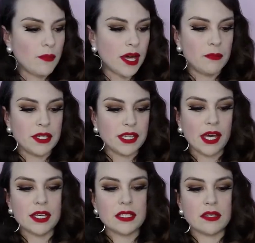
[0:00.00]
but
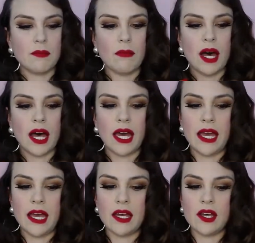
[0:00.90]
because
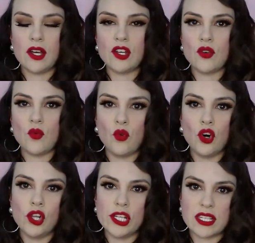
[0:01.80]
my
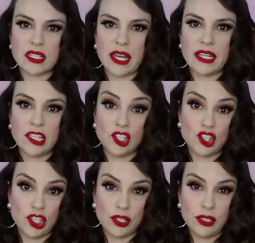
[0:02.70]
wool is slightly
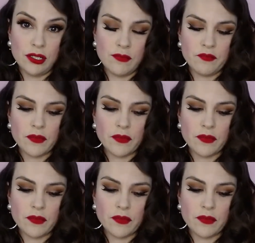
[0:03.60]
sheer,